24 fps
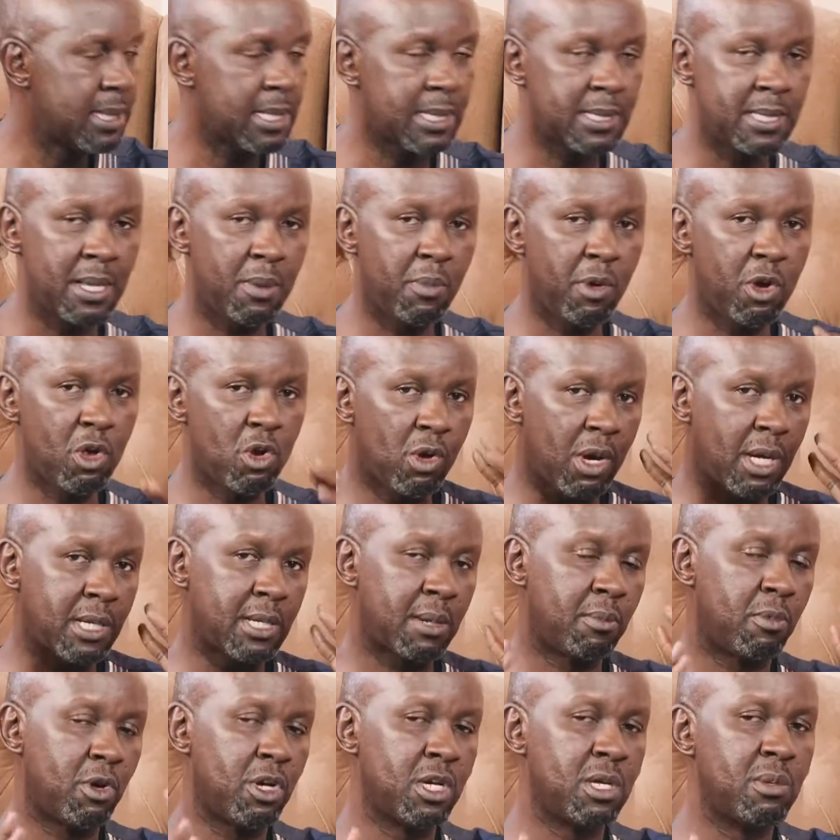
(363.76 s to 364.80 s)
It's the same way you look
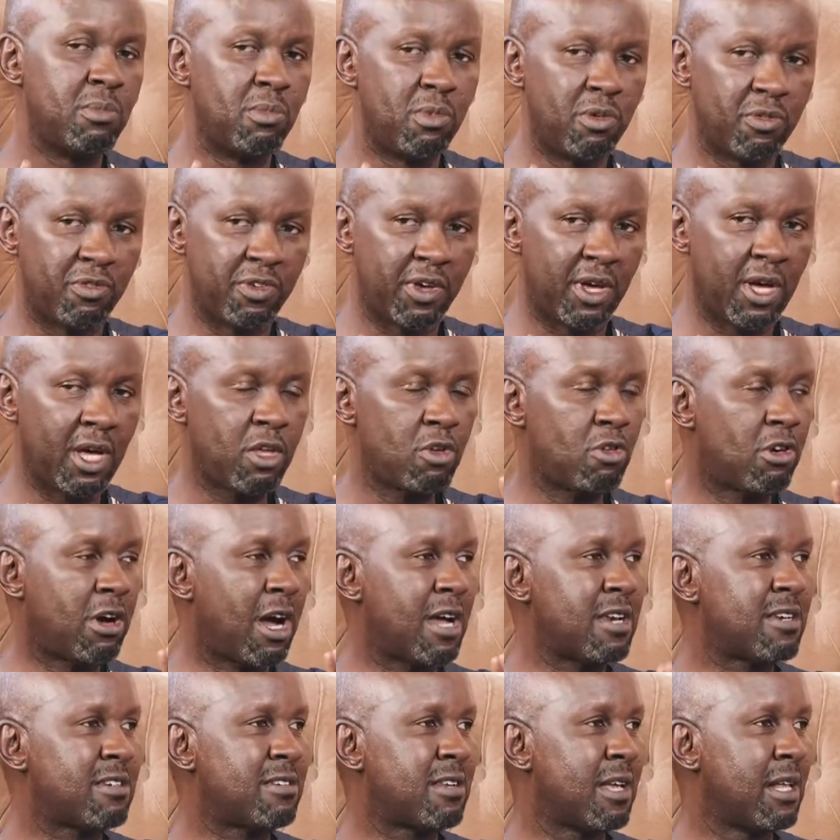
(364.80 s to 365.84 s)
at a body moving, you
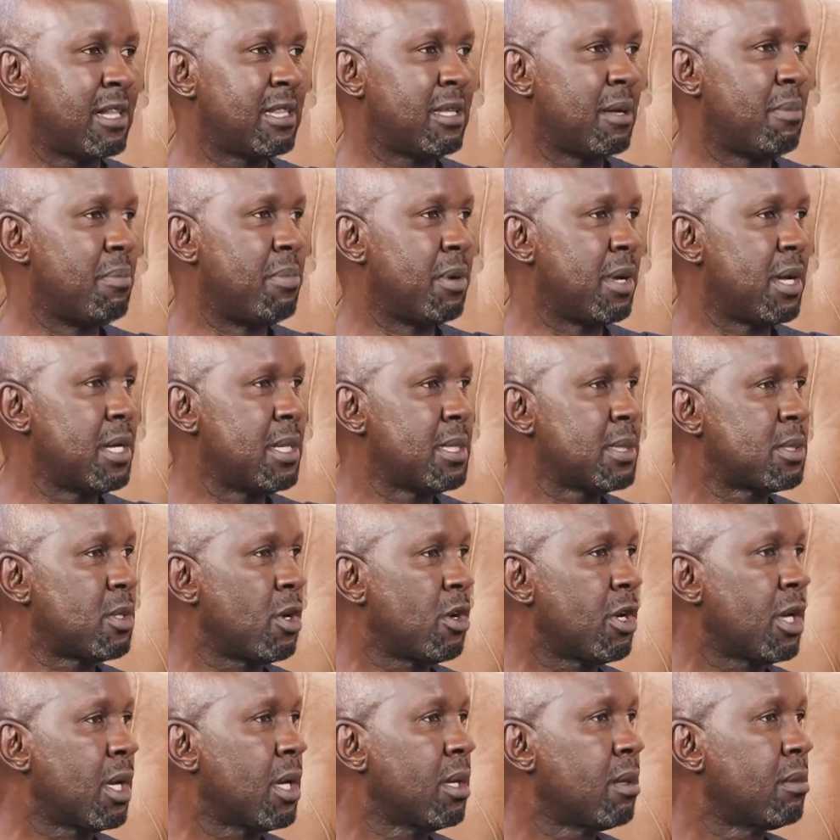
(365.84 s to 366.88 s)
can't tell the brain is
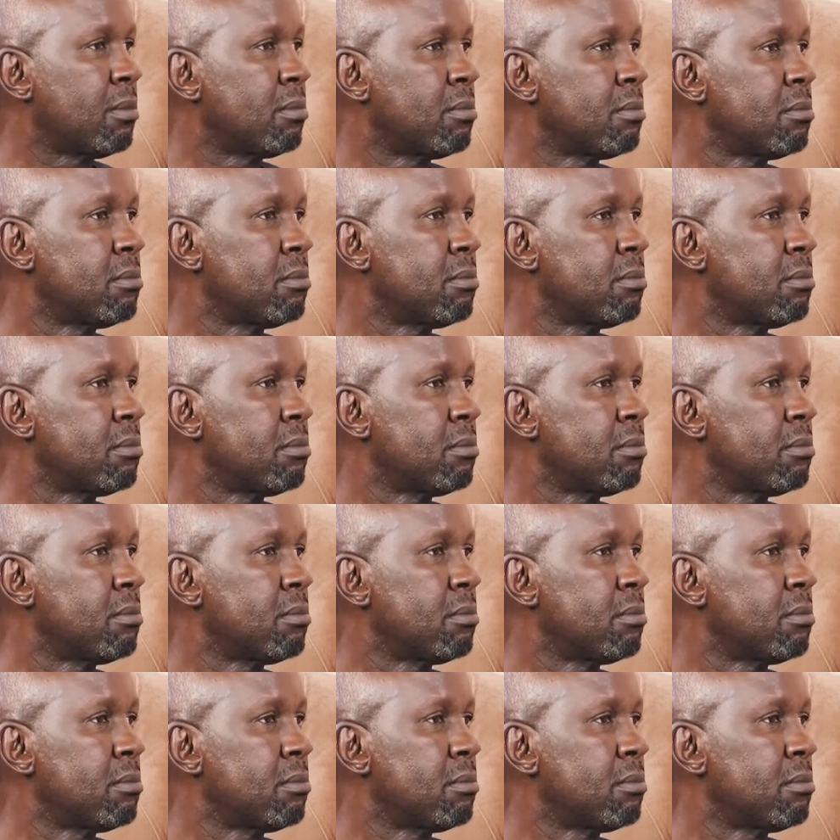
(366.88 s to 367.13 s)
talking.